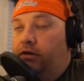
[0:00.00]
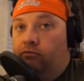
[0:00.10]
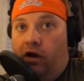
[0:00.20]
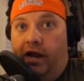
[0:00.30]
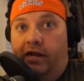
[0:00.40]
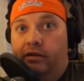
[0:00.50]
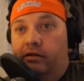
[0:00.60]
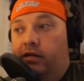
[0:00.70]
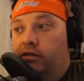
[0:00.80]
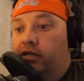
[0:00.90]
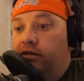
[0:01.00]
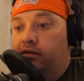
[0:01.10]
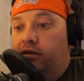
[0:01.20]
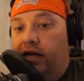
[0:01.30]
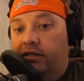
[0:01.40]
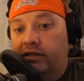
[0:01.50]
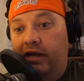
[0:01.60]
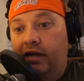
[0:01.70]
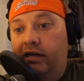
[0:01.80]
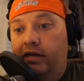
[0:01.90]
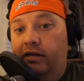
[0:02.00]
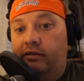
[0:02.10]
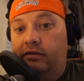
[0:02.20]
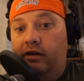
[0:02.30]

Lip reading: rained, and then the next day